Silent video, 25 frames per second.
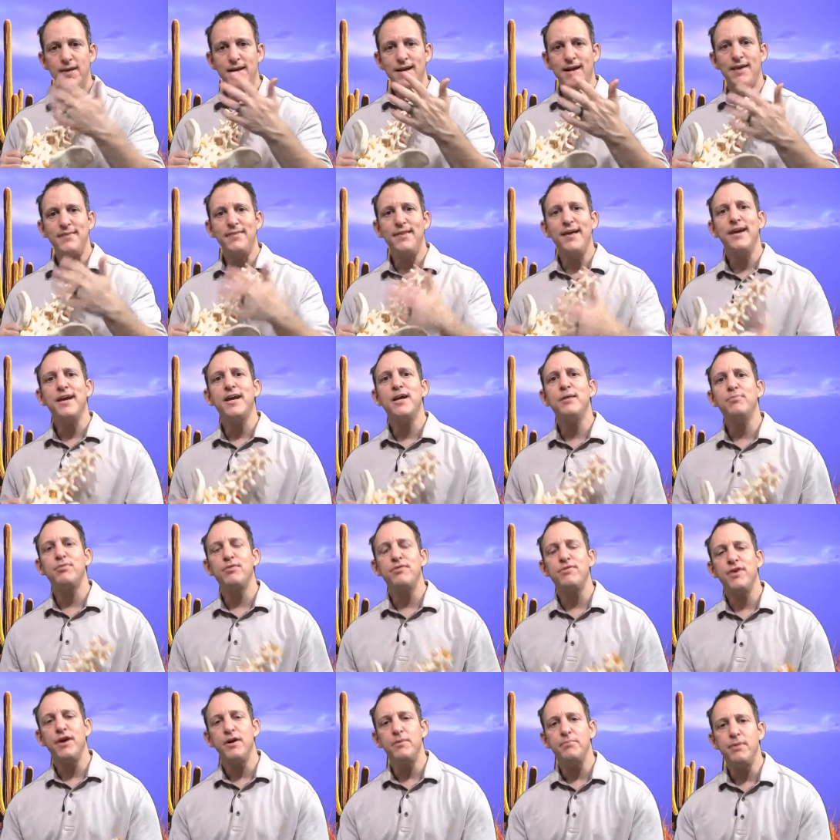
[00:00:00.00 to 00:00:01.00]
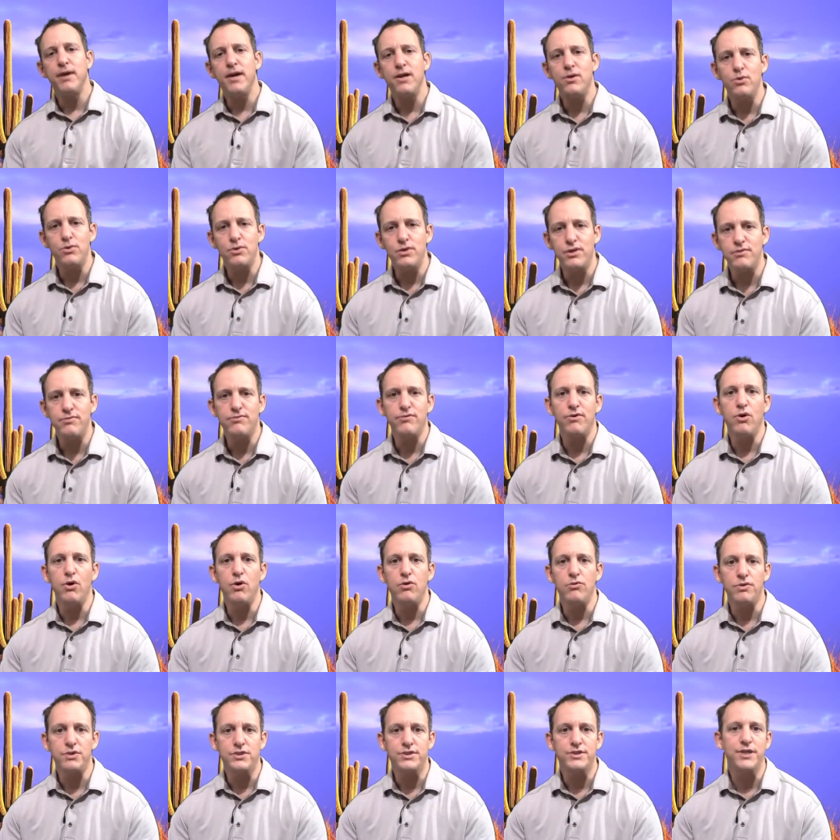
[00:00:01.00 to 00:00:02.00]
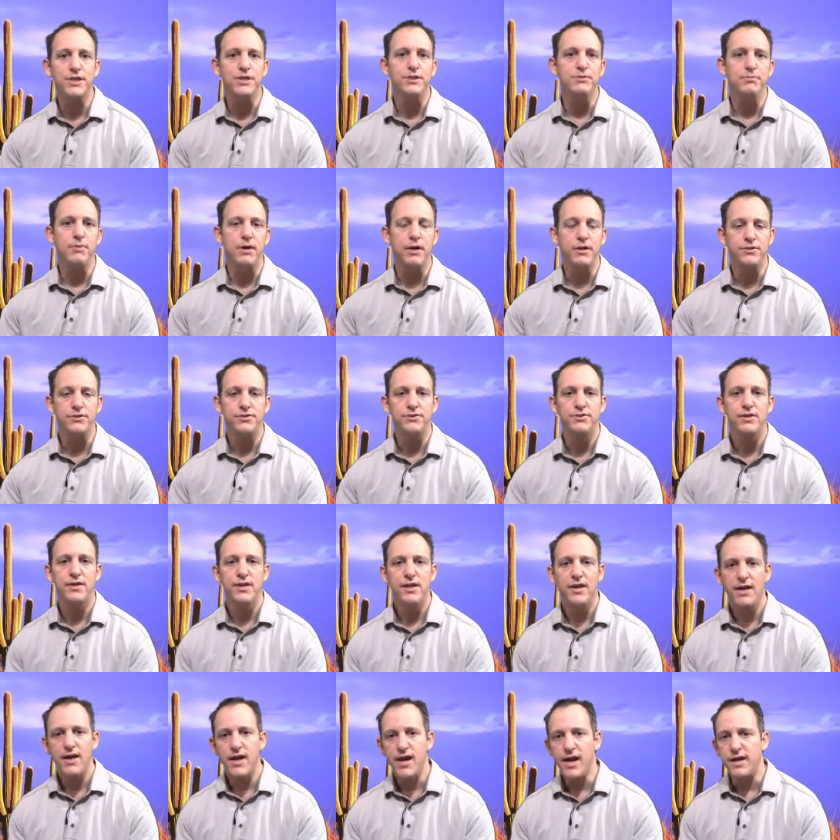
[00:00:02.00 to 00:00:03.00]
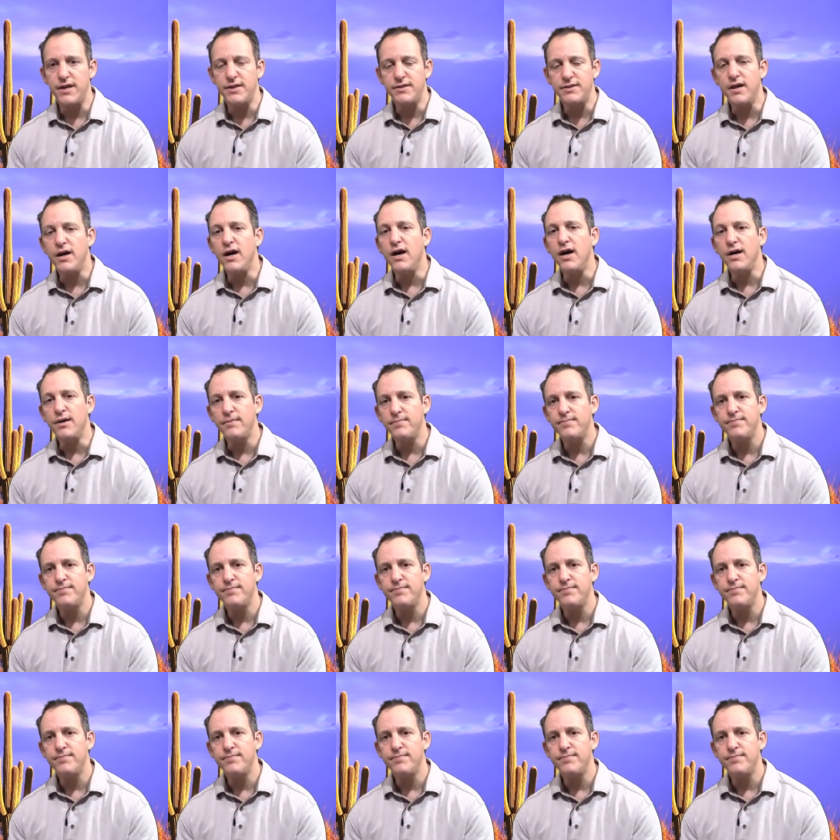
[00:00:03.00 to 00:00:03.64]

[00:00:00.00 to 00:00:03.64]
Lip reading: And that can provide pain relief for over 6 months at a time.